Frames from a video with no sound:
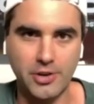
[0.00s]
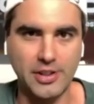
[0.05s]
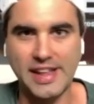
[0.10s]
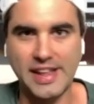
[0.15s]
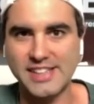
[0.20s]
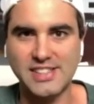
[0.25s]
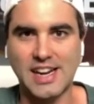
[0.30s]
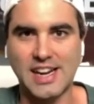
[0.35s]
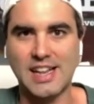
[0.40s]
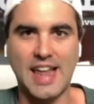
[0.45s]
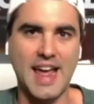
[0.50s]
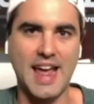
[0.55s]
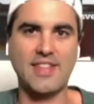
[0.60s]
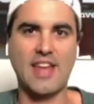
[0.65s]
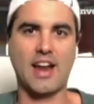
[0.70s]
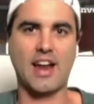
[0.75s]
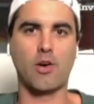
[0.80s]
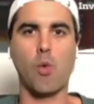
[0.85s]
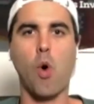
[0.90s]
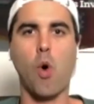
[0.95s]
He's going to land
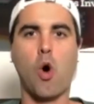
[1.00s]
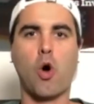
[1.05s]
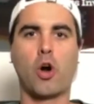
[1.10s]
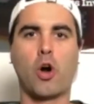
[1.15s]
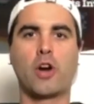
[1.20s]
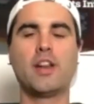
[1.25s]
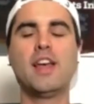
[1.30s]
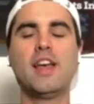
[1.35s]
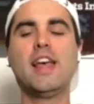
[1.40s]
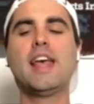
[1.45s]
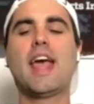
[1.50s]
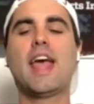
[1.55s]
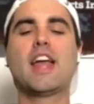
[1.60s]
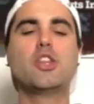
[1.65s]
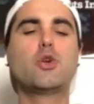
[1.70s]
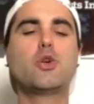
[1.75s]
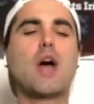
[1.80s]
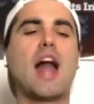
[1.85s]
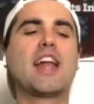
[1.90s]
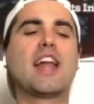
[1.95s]
that award, and
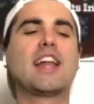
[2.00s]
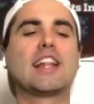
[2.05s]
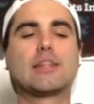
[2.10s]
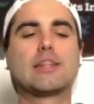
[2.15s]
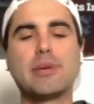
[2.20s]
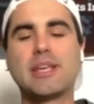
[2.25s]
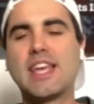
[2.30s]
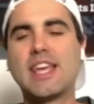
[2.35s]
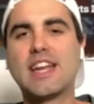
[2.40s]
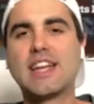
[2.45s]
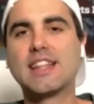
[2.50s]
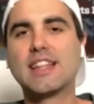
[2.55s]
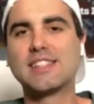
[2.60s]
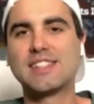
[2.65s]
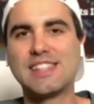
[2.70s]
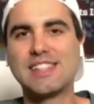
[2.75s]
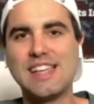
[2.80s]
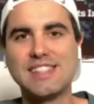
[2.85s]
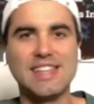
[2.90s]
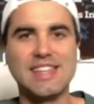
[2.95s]
you got it at the beginning of the
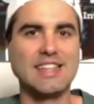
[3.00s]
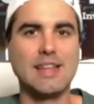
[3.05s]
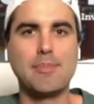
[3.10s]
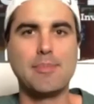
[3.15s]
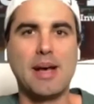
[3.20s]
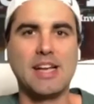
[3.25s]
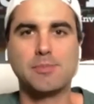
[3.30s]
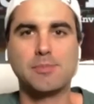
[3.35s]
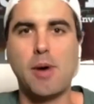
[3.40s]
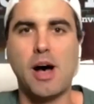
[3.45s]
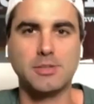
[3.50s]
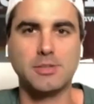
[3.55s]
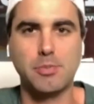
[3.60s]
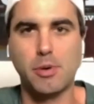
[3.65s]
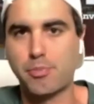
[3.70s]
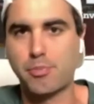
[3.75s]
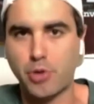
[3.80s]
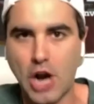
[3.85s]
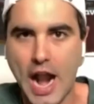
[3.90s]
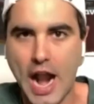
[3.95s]
season at the best
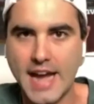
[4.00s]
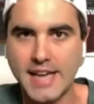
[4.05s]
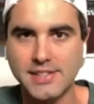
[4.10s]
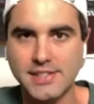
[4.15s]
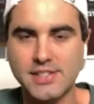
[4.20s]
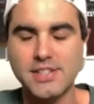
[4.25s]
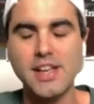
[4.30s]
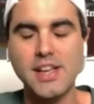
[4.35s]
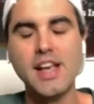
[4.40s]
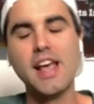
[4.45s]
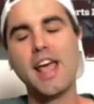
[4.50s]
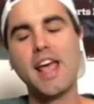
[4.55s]
possible price.